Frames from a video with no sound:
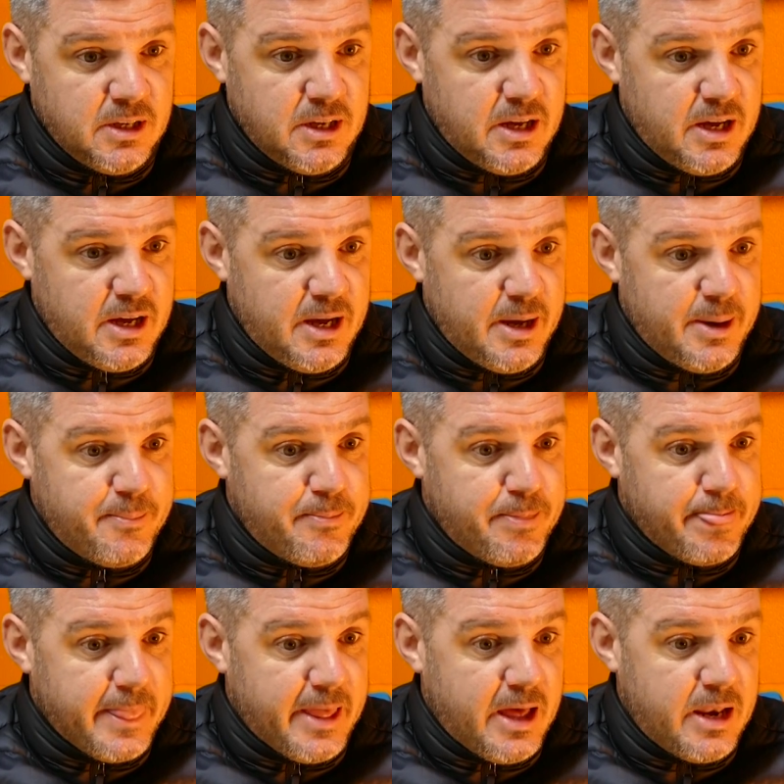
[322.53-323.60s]

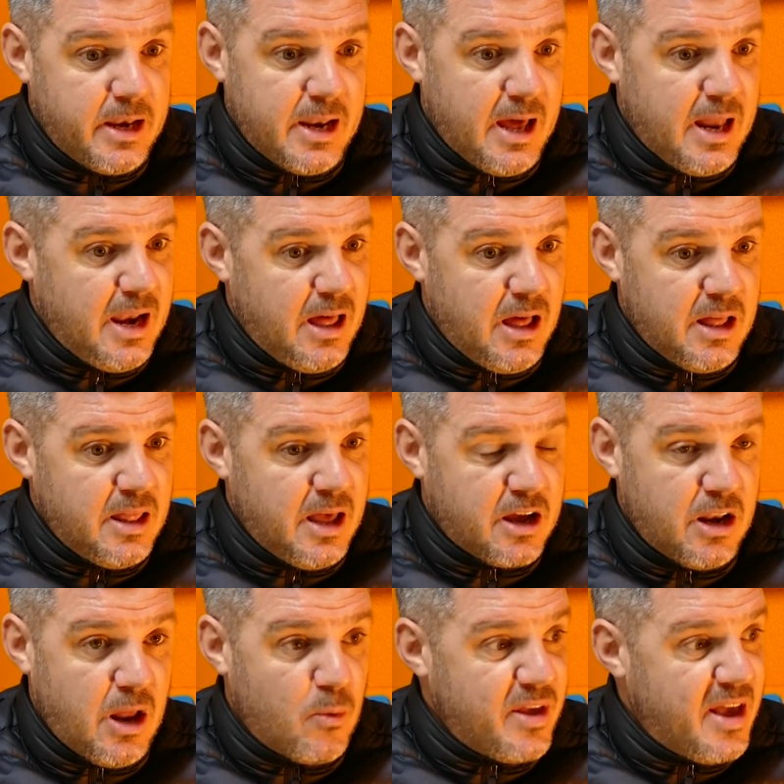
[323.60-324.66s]
And that
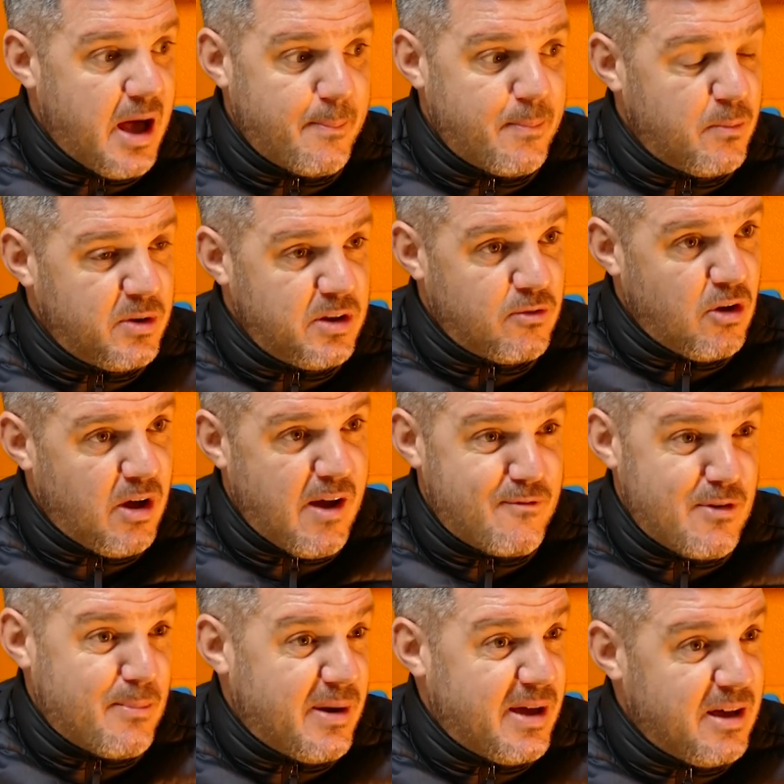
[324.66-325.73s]
can only happen when you've got
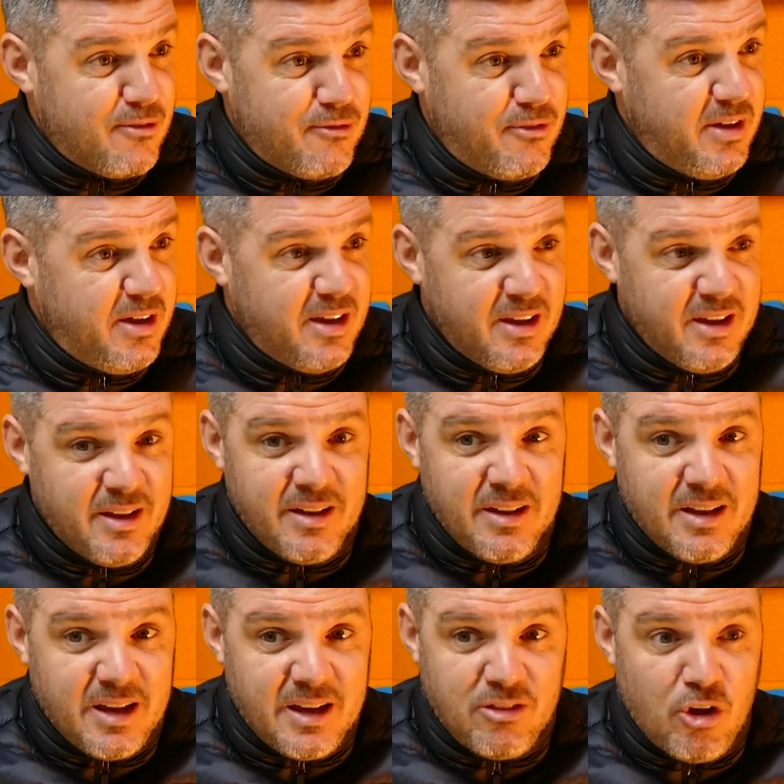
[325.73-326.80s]
every player fit
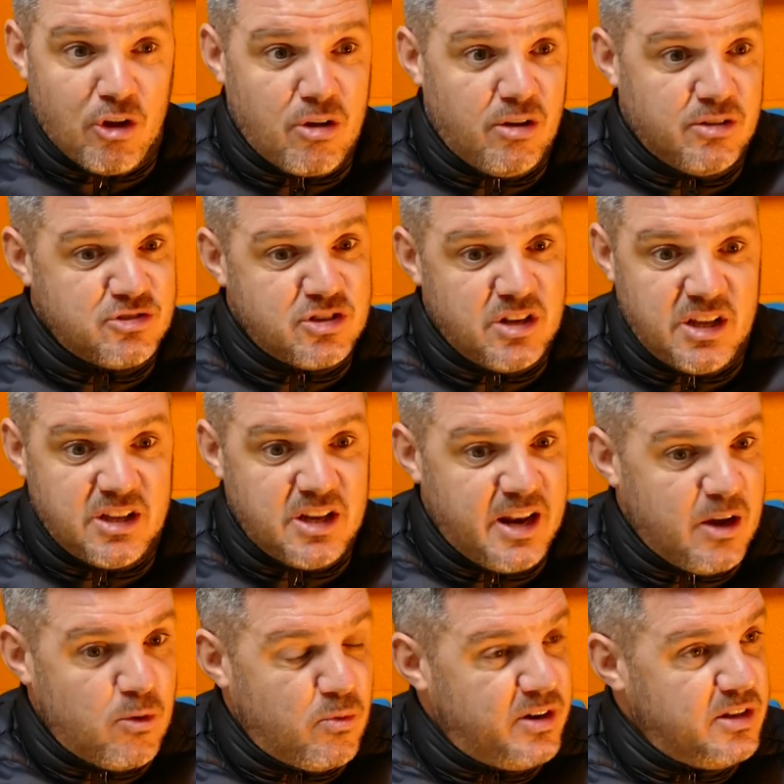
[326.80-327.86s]
and not constantly in and
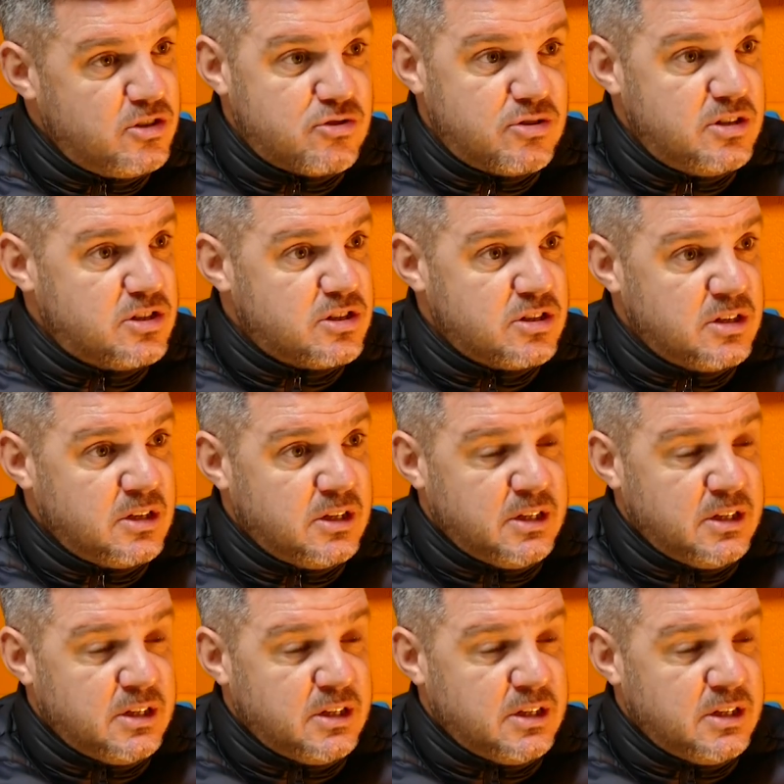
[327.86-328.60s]
out with injuries.